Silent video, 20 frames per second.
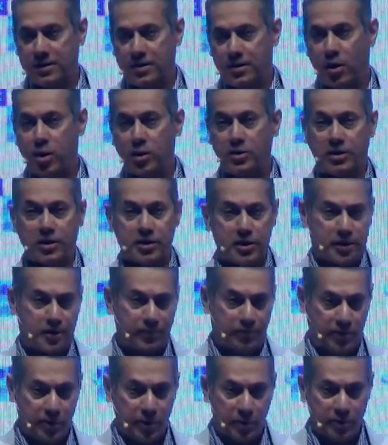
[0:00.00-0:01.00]
alternative
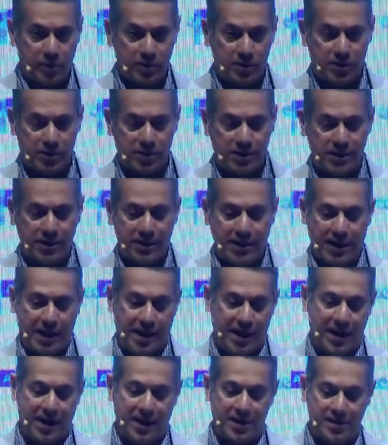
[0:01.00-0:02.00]
fuels
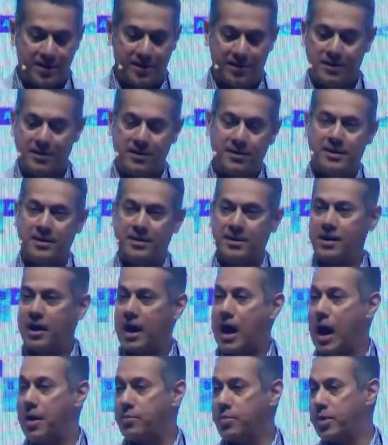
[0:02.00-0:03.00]
and
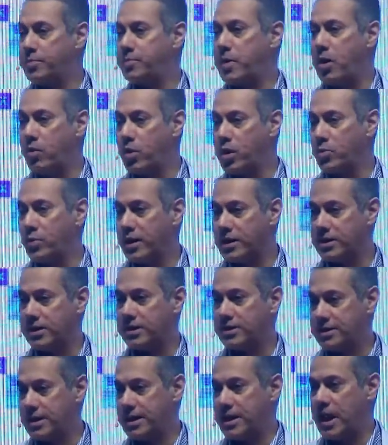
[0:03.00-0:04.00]
hybrid powered
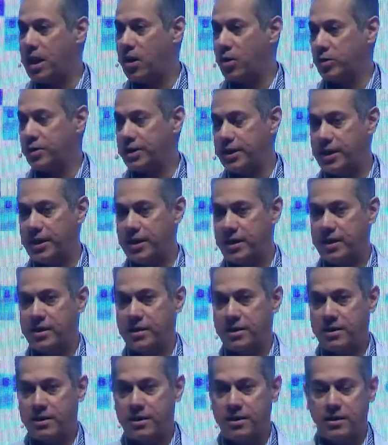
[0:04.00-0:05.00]
vessels and how they
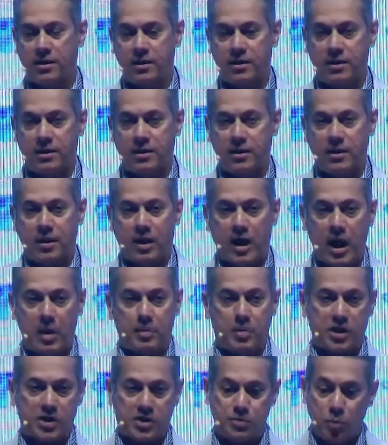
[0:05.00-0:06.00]
help
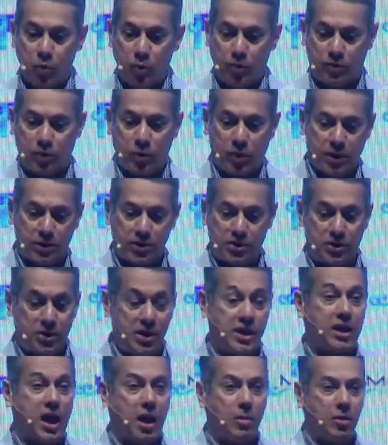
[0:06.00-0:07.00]
us move towards
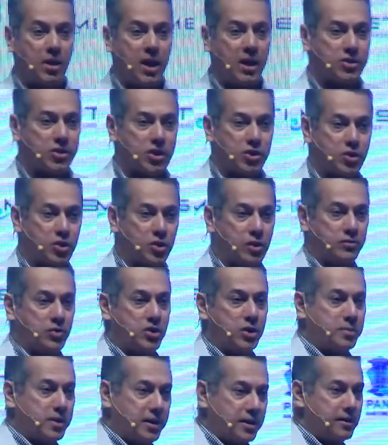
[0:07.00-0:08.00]
decarbonization of
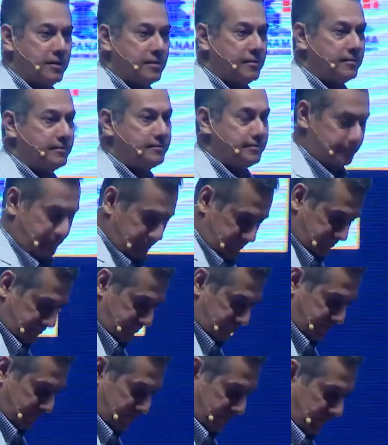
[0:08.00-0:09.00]
shipping.
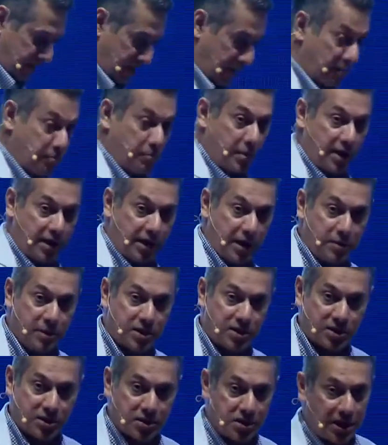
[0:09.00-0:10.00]
My name
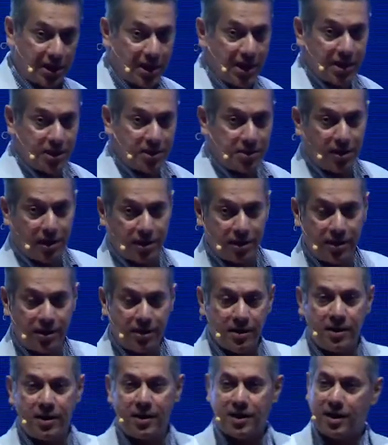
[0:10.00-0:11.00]
is Nikhil Itnani.
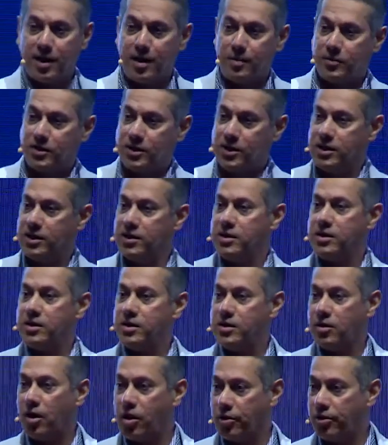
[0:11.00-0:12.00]
I'm the
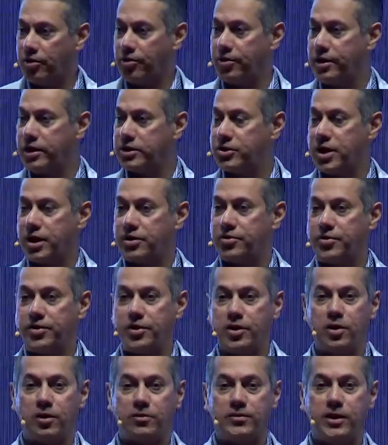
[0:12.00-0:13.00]
honorary
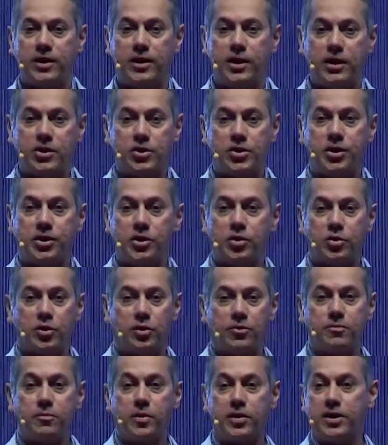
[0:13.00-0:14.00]
secretary of the Institute
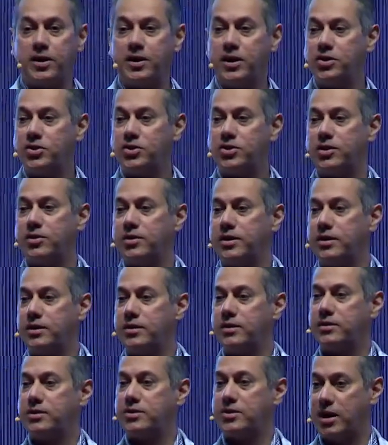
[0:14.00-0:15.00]
of Marine
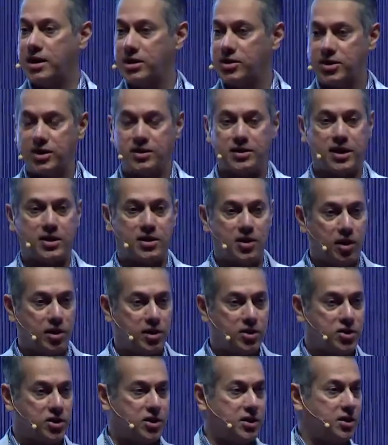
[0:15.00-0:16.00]
Engineering, Science and
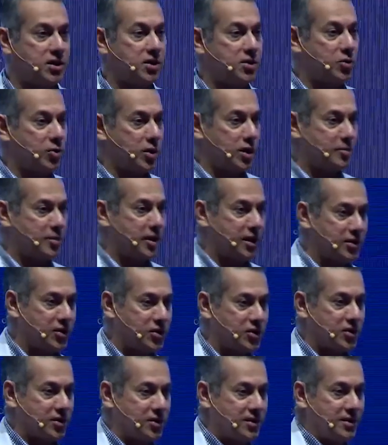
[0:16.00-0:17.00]
Technology, UAE branch.